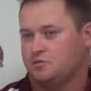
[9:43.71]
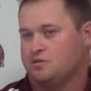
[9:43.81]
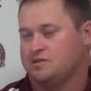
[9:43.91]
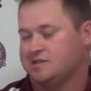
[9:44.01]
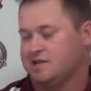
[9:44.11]

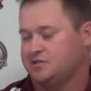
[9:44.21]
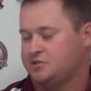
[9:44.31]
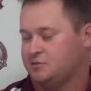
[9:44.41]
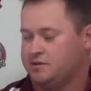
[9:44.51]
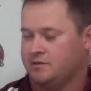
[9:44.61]
whereas last
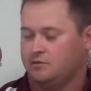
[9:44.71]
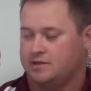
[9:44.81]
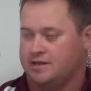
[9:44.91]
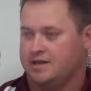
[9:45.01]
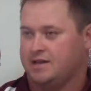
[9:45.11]
year we
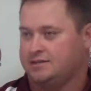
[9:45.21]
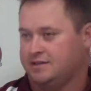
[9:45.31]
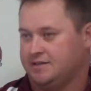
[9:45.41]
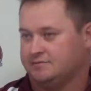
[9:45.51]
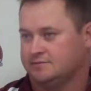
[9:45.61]
only had 18.